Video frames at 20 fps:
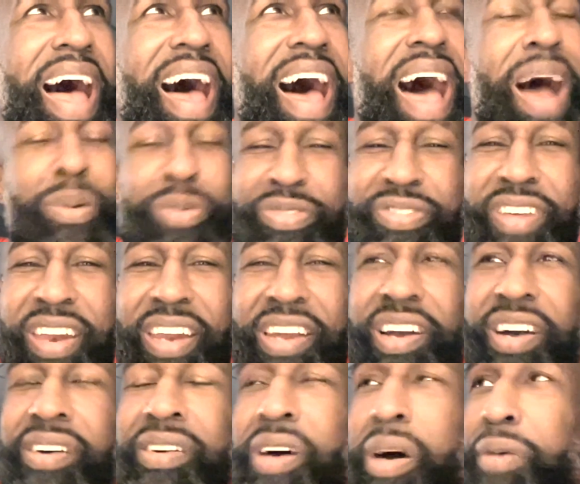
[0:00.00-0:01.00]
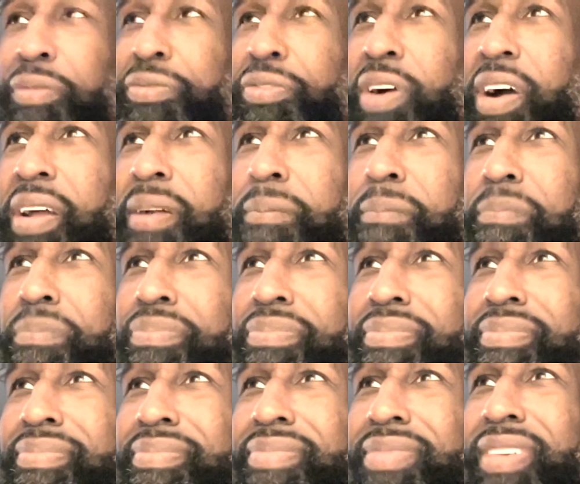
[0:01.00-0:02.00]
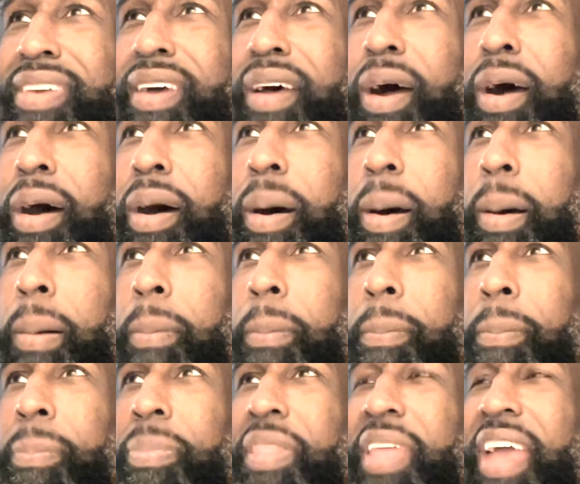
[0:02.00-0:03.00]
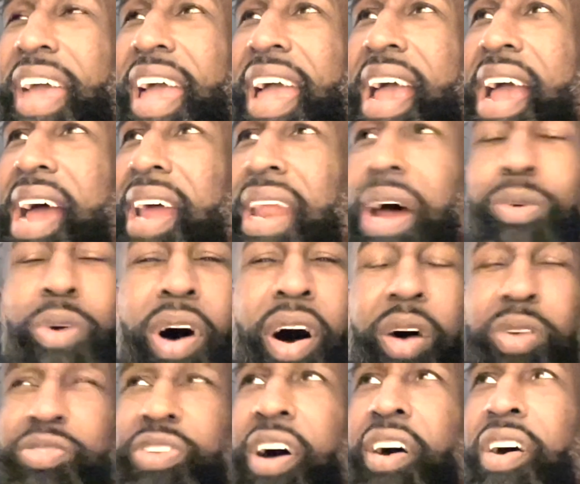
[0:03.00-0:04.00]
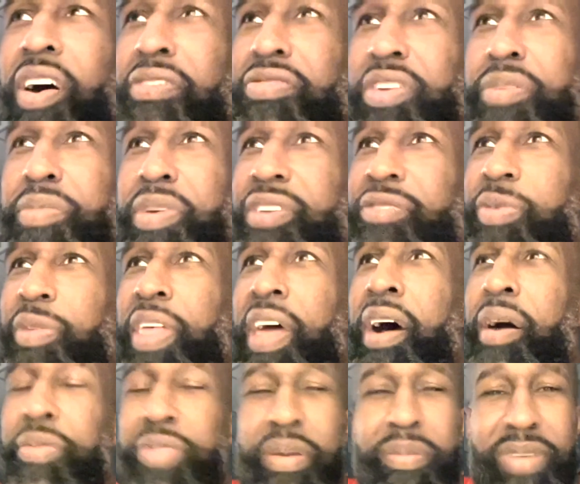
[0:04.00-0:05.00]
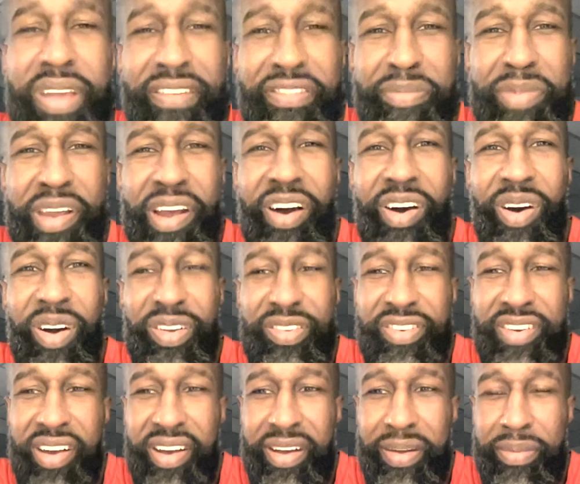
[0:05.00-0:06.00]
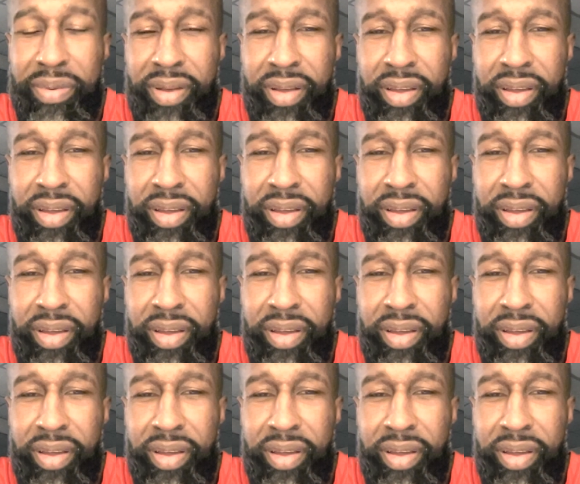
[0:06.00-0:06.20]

I was sitting up front, and I walked off the bus without them giving me a hard time,